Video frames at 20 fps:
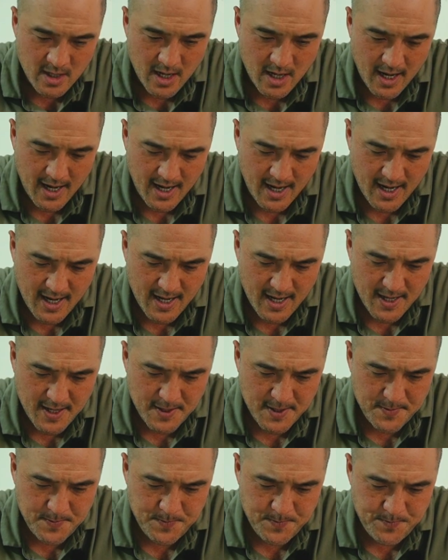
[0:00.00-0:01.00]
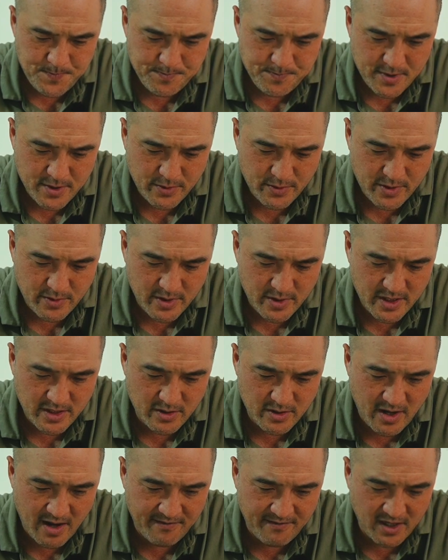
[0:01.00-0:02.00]
But we really
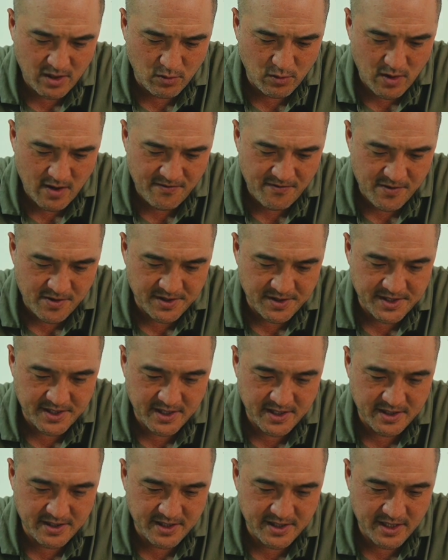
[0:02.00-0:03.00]
don't have any references